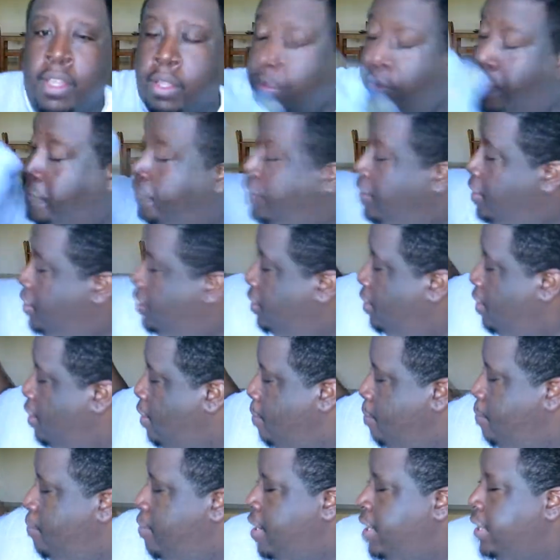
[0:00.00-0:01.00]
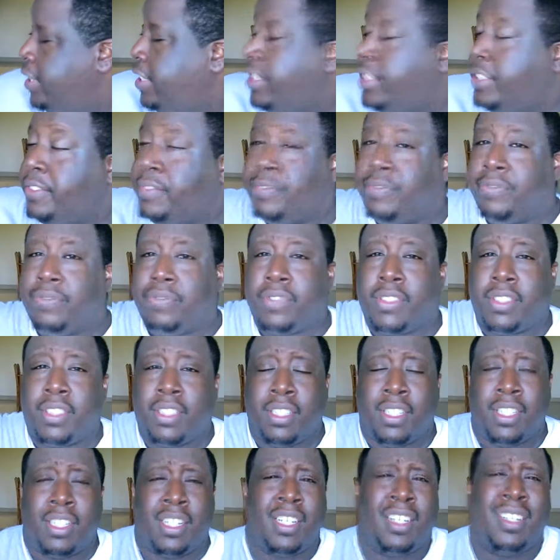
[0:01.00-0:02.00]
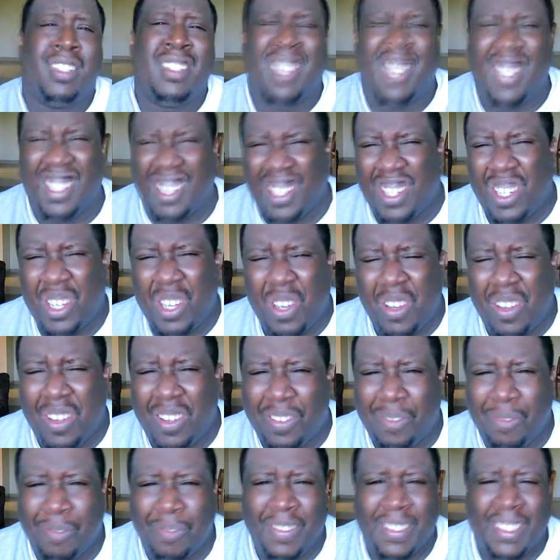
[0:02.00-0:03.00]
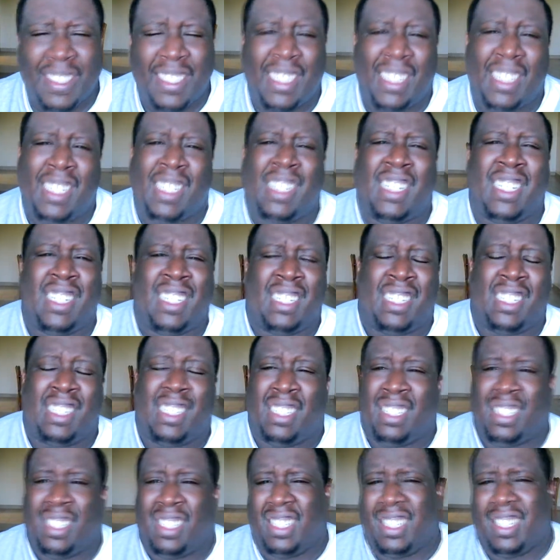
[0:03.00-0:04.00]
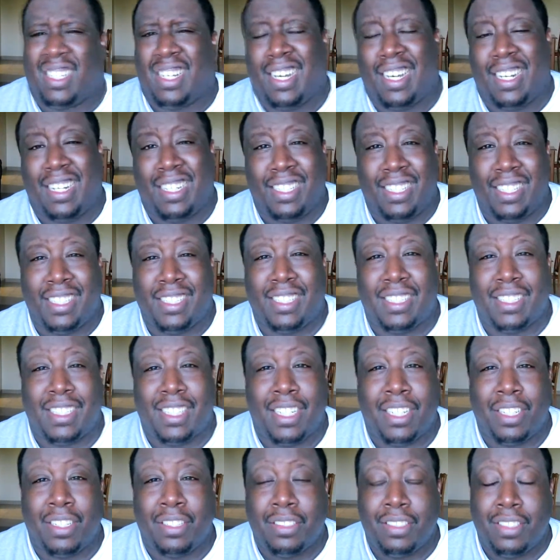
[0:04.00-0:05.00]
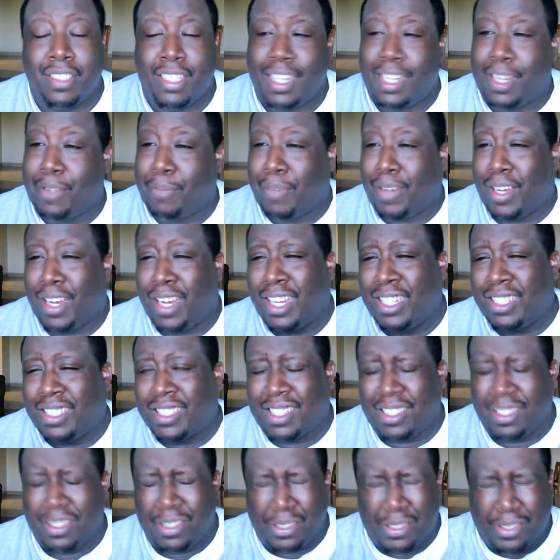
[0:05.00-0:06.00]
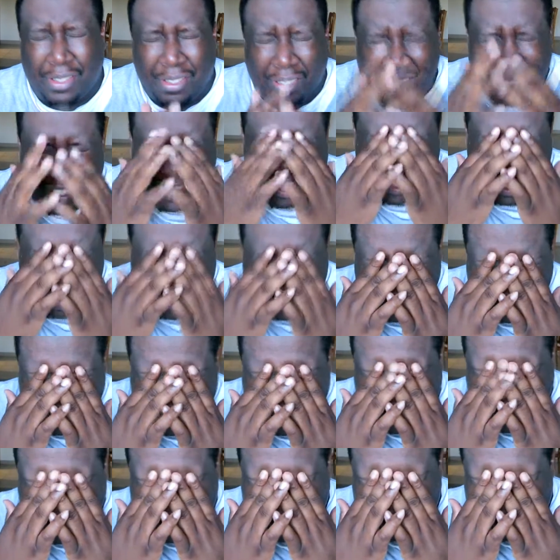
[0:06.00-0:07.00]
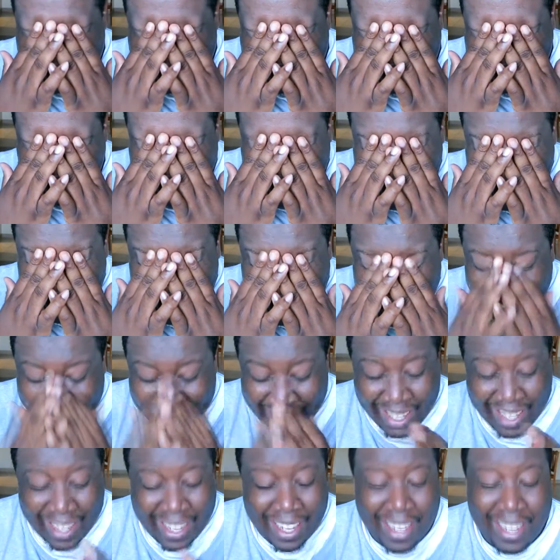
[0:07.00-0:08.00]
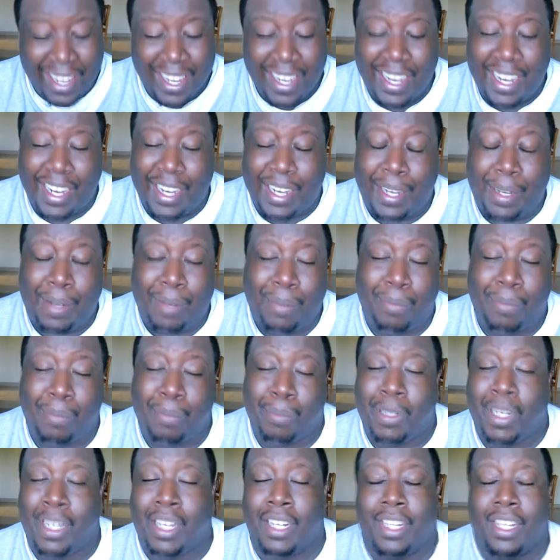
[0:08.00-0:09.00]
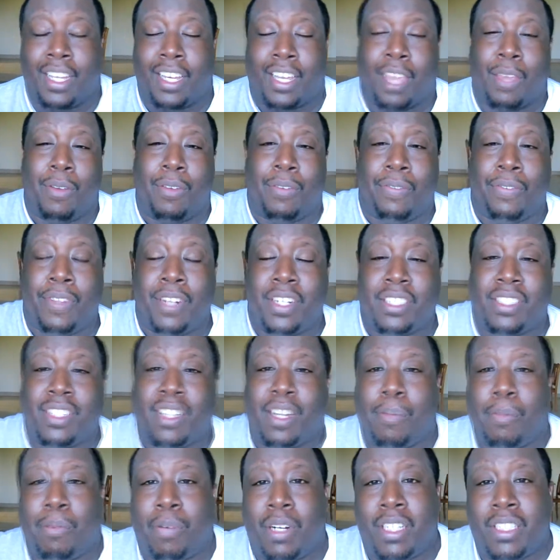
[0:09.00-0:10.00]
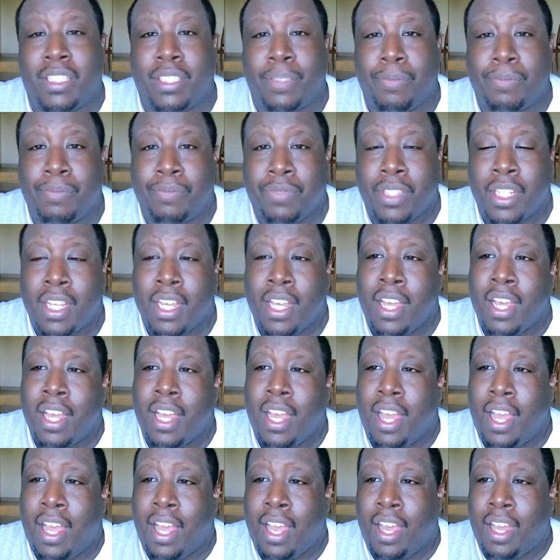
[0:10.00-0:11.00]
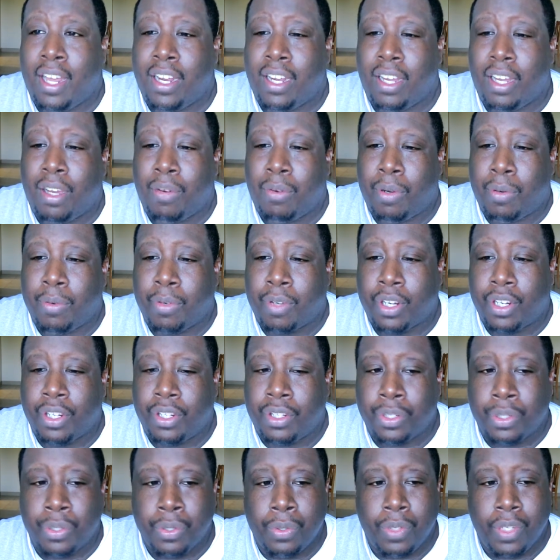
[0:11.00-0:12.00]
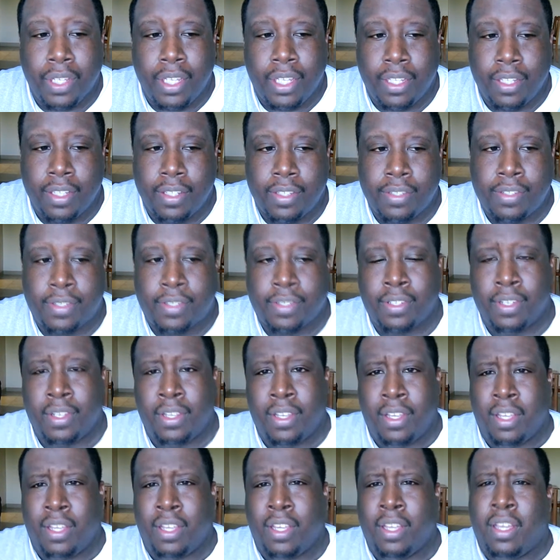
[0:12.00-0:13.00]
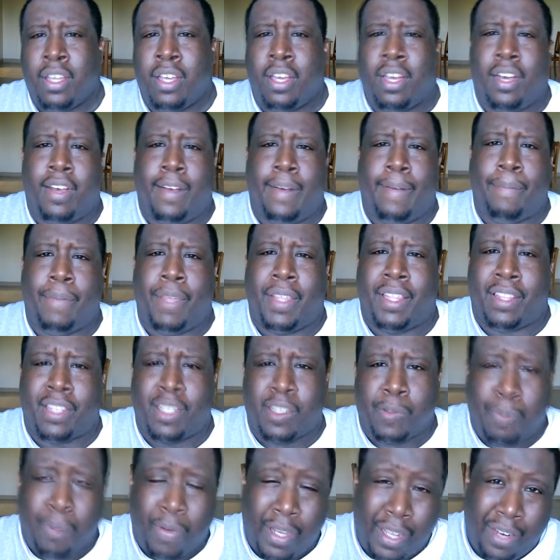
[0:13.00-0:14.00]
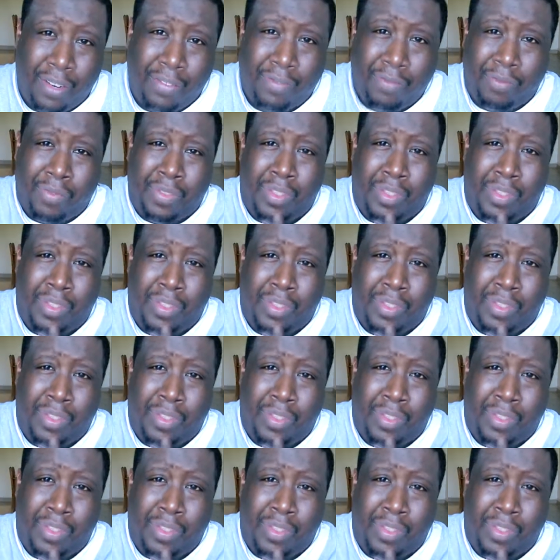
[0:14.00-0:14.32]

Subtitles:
finished our brushing. You know, I'm kind of dizzy now. My eyes closed all this time and I was too bright. But okay, finished our brushing, and what we're gonna do is, at this point,